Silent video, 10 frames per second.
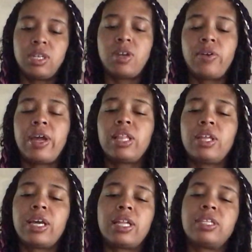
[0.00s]
Okay.
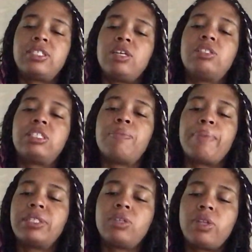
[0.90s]
Look at it. Let's see.
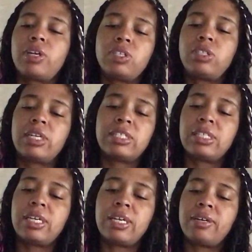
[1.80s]
Mental clarity, trying to
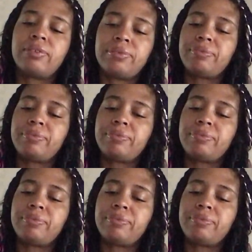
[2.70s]
slide out.